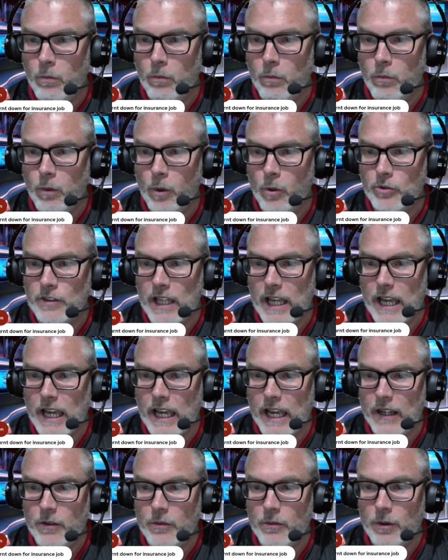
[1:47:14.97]
What's that?
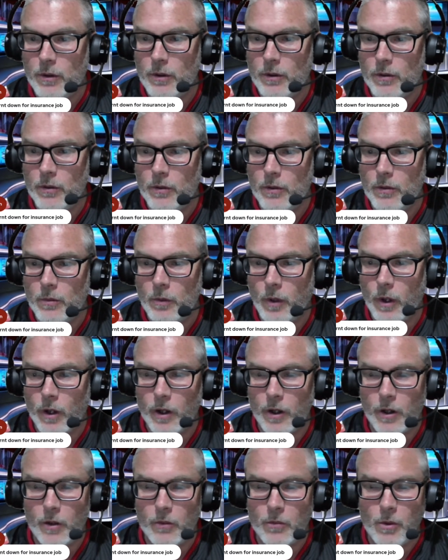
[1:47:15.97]
What
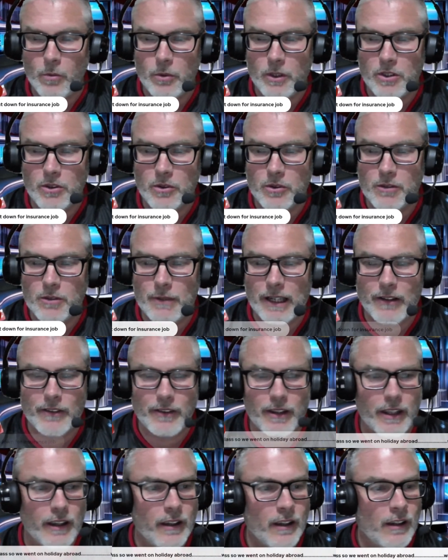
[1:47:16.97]
what are we talking about
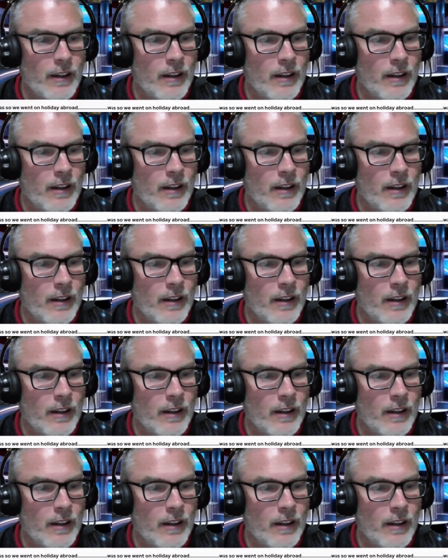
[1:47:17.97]
there?